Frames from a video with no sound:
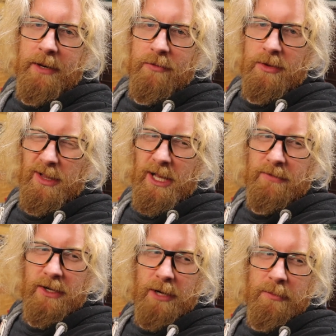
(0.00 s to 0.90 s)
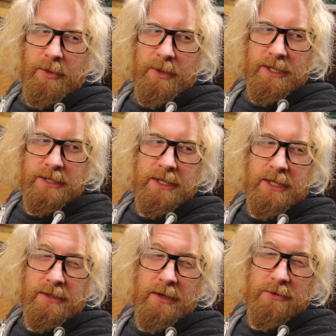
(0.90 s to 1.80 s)
I've only left it a couple of weeks, and
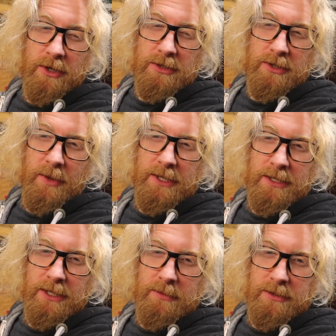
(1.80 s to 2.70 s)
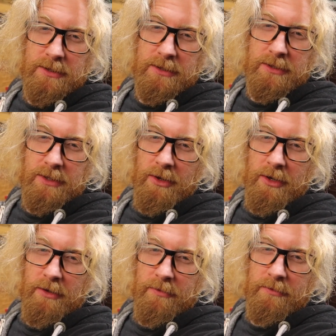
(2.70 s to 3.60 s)
I've charged it twice, and it keeps not
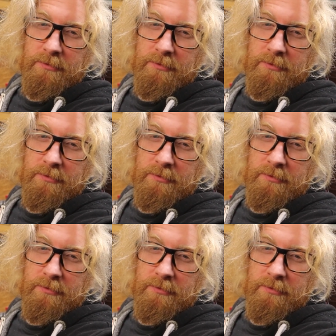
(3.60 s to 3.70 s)
got enough